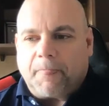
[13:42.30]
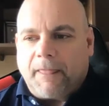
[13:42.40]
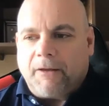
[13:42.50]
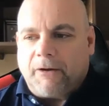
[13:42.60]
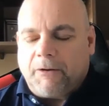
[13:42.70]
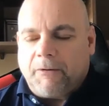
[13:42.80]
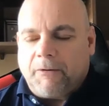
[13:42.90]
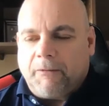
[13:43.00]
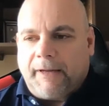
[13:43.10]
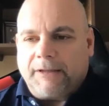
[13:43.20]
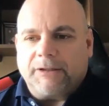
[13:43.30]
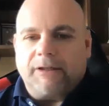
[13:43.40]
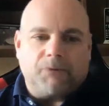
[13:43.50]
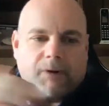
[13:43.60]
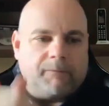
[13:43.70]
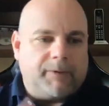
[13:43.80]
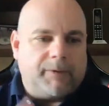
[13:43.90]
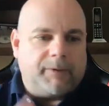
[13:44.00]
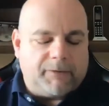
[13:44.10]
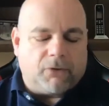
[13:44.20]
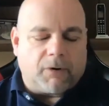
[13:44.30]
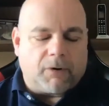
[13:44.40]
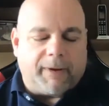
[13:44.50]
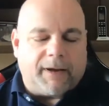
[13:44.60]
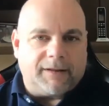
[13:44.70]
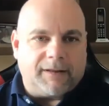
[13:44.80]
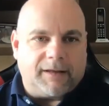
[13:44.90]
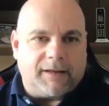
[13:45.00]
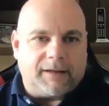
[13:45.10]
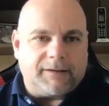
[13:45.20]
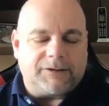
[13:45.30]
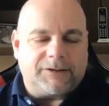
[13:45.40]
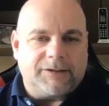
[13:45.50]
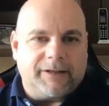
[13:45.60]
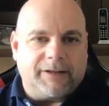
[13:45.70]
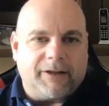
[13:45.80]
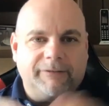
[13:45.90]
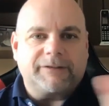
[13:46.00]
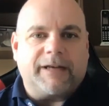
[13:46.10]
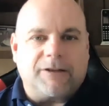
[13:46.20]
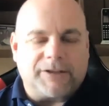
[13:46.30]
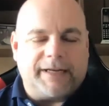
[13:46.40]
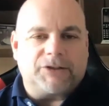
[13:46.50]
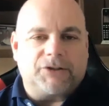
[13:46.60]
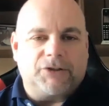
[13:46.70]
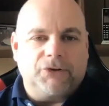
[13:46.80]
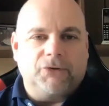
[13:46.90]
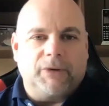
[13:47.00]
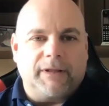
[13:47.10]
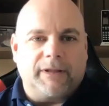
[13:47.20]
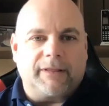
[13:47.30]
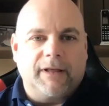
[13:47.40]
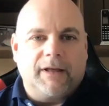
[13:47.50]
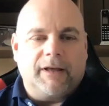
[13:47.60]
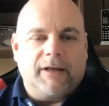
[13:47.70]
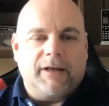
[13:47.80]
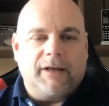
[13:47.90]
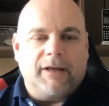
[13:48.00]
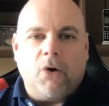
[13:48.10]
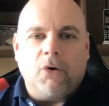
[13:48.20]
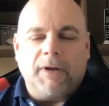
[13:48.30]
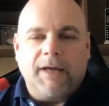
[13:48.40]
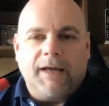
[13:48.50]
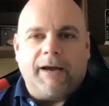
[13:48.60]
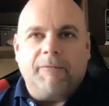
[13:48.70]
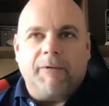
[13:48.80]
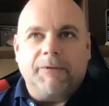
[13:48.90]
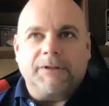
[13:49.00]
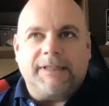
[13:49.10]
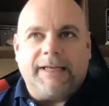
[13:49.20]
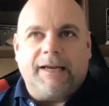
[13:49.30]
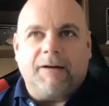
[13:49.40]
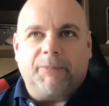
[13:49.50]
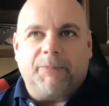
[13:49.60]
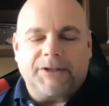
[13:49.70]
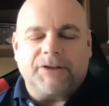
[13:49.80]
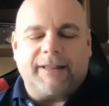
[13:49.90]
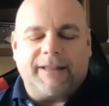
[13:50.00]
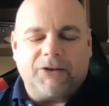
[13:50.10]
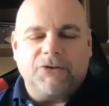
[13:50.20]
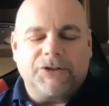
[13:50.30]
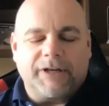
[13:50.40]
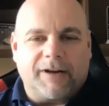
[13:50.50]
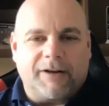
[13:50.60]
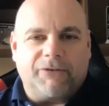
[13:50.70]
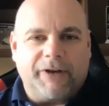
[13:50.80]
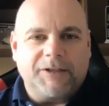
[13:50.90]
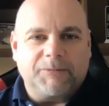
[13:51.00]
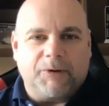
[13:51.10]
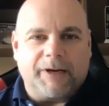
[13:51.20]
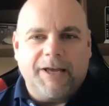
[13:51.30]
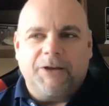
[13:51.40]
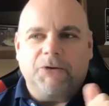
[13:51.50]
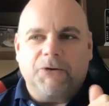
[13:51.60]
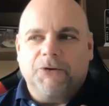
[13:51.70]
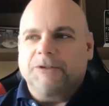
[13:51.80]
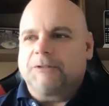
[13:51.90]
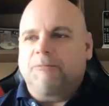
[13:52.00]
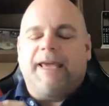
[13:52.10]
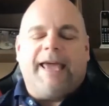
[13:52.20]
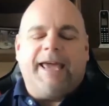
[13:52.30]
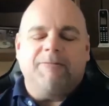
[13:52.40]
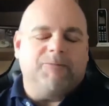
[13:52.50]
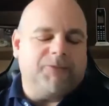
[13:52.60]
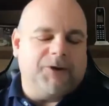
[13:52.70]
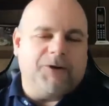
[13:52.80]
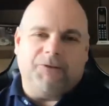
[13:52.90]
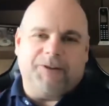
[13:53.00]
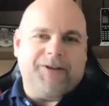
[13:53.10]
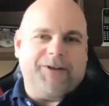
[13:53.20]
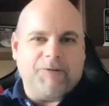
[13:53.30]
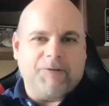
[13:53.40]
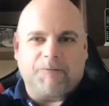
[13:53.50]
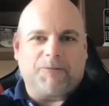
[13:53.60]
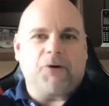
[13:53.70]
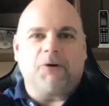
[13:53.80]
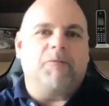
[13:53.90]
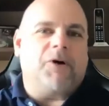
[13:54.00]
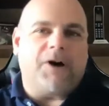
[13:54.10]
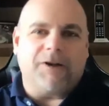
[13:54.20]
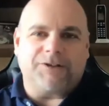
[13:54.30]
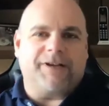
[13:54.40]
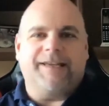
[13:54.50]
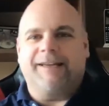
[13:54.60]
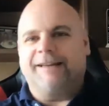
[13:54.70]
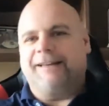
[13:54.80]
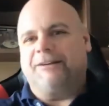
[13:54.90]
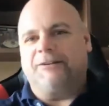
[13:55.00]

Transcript: You mentioned as well before about the lifestyle changes too with, mm-hmm. you know, at home. I remember seeing a picture, I think you shared on Facebook, you were doing some game, you're throwing a ball at your kid and